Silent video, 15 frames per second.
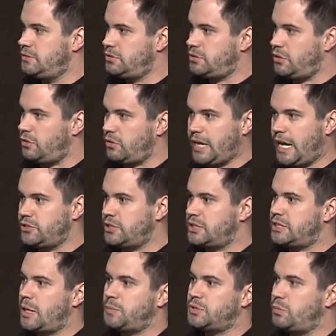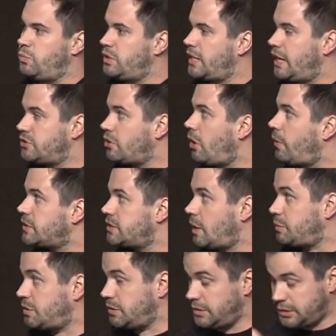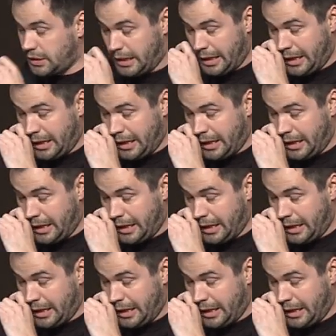so catch exception would catch all exceptions,